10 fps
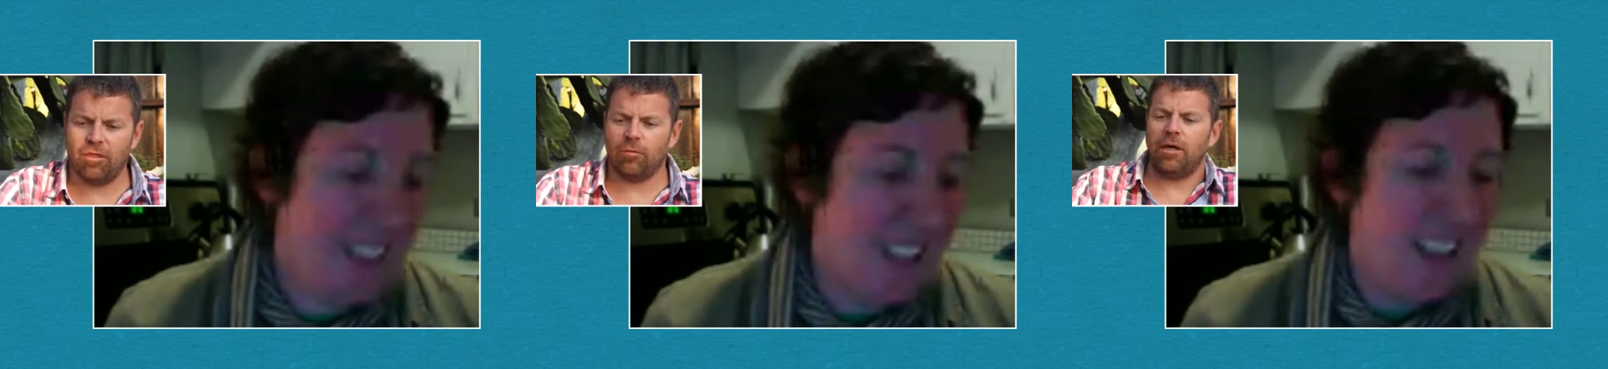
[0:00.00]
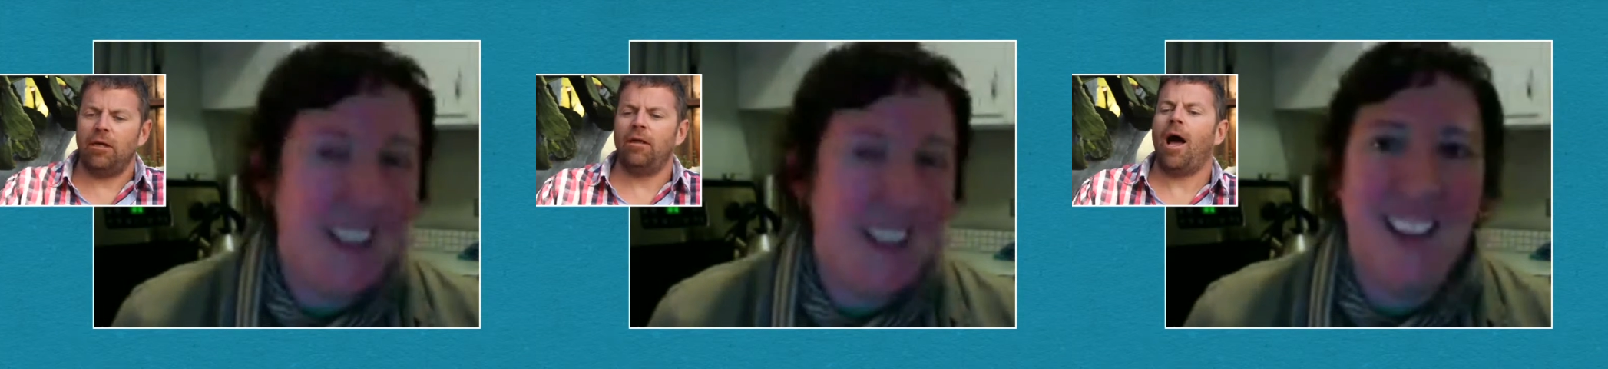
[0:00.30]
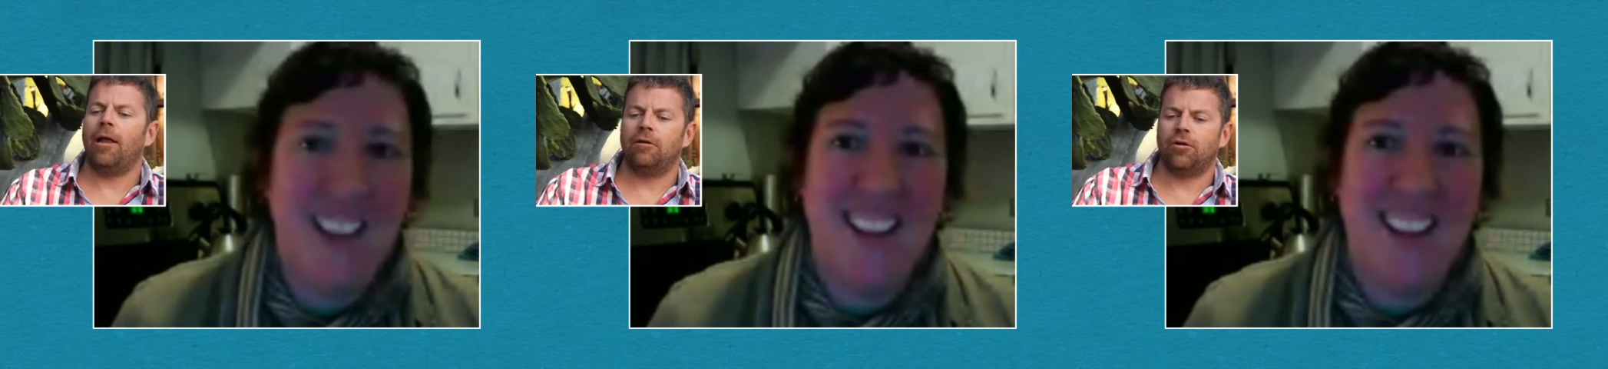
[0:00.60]
Speaker 1: three
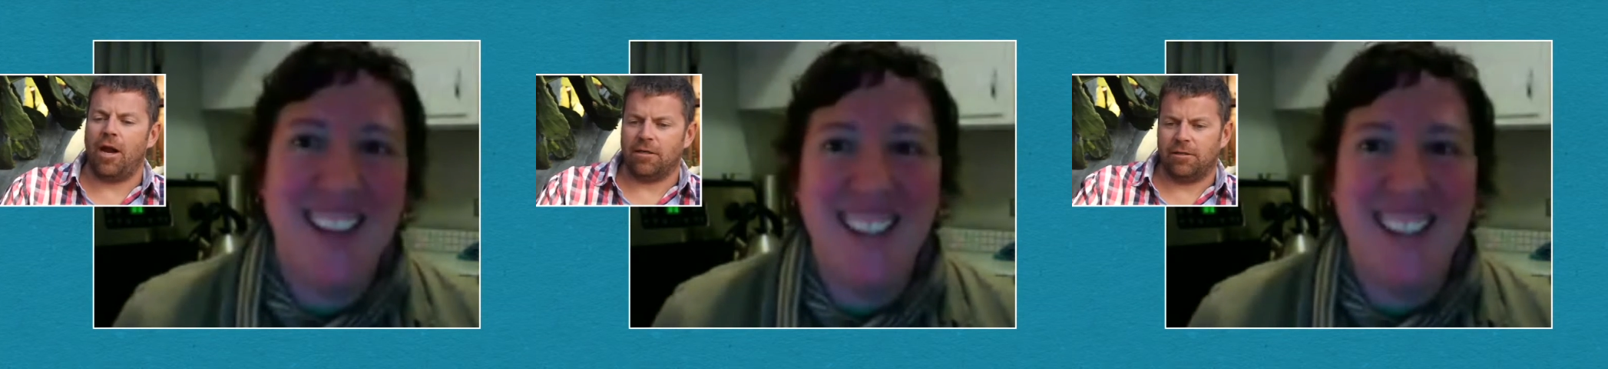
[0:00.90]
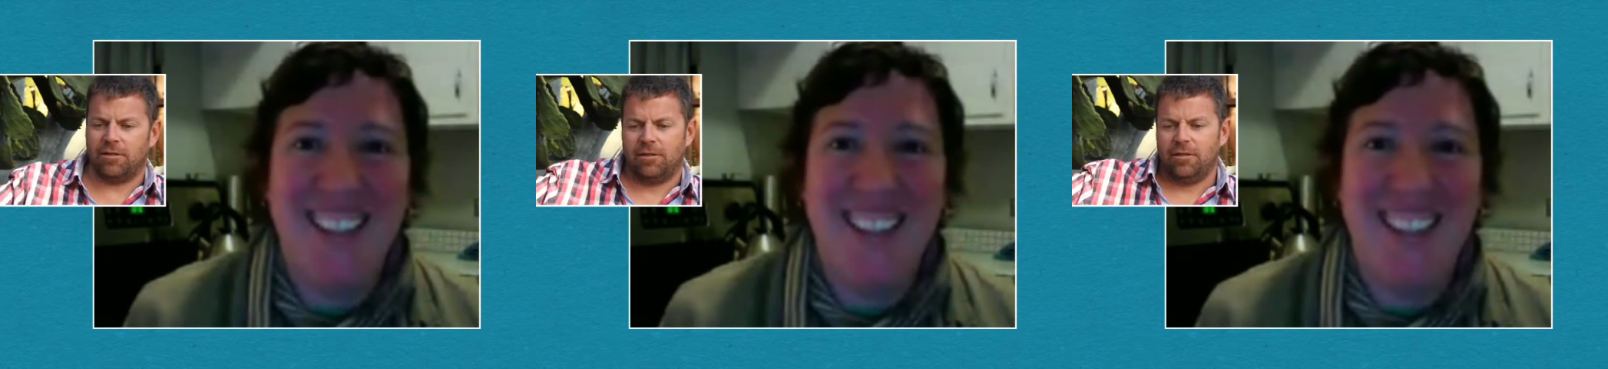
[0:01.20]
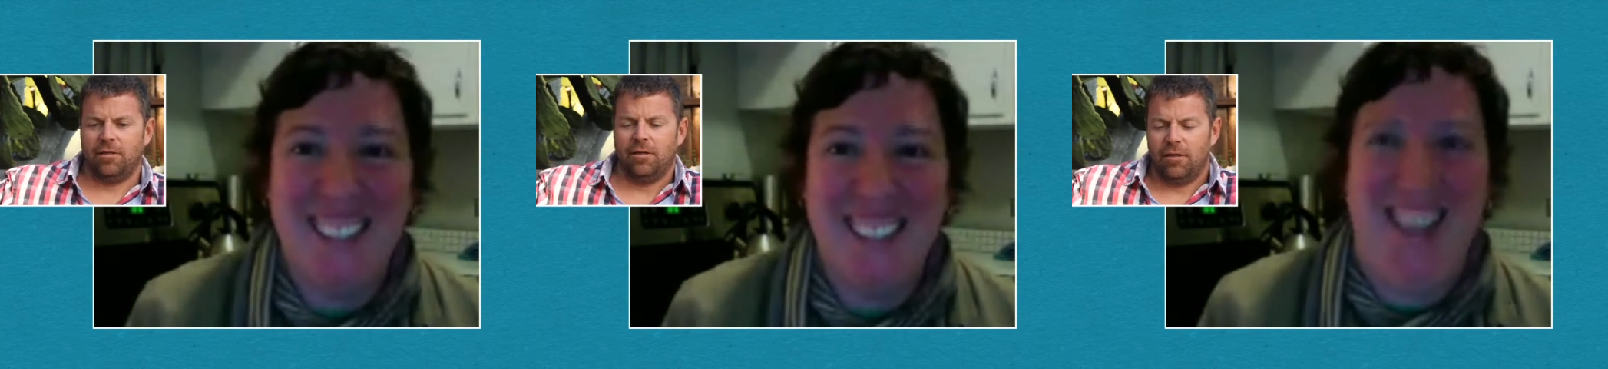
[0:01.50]
hot drinks
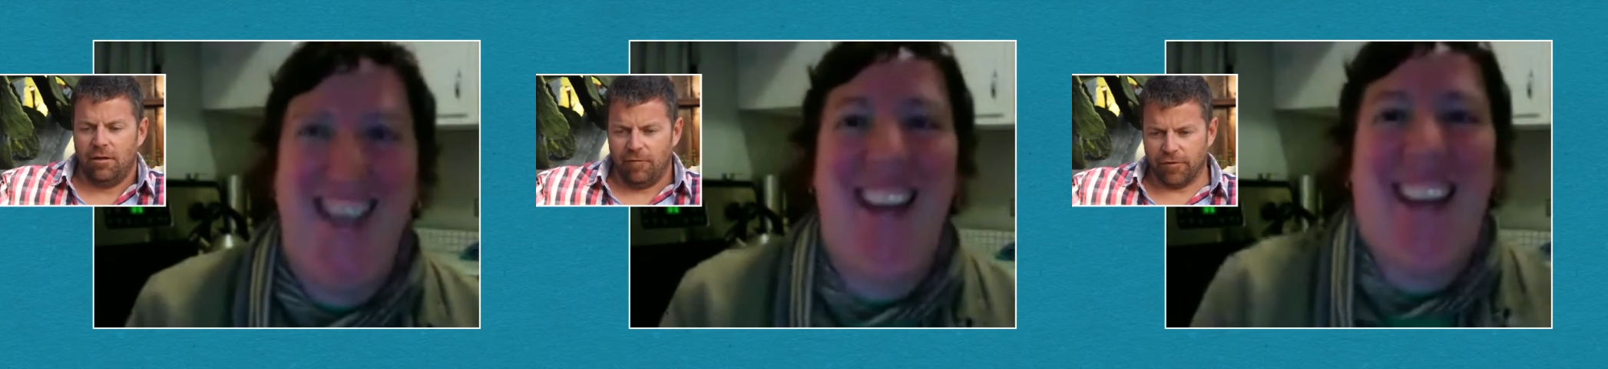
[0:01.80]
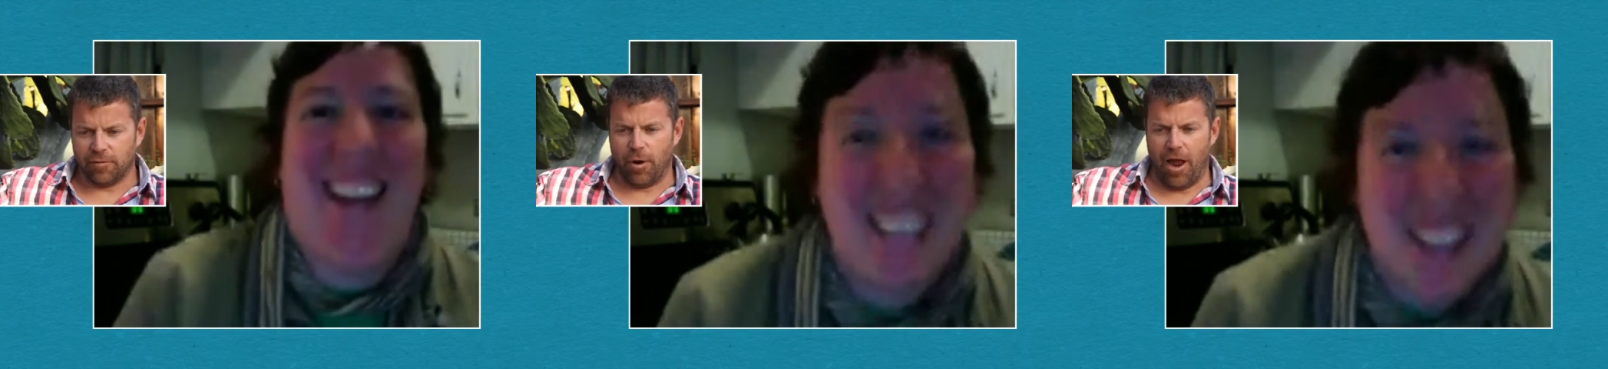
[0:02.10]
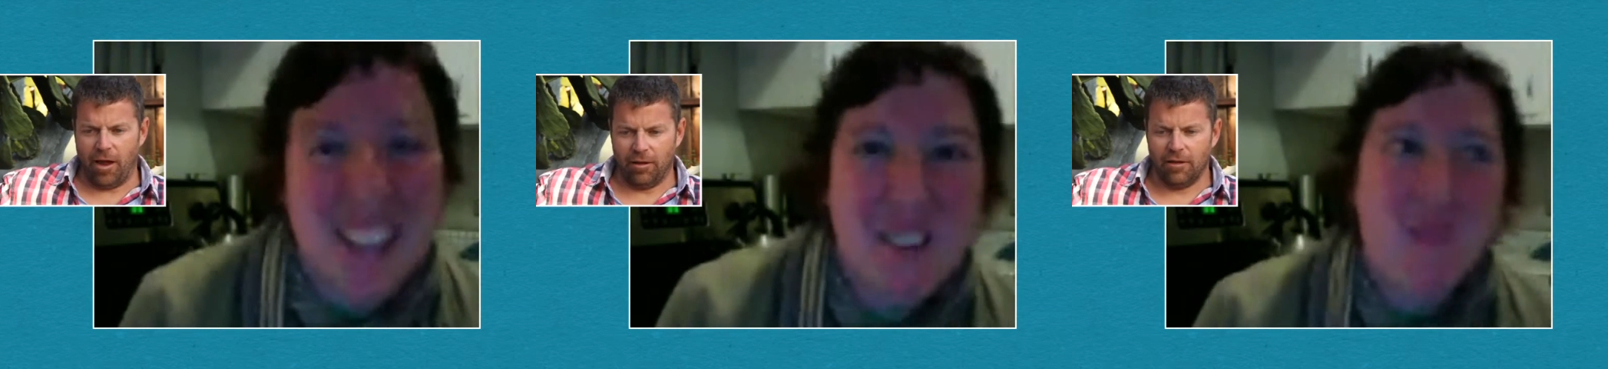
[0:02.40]
for spring?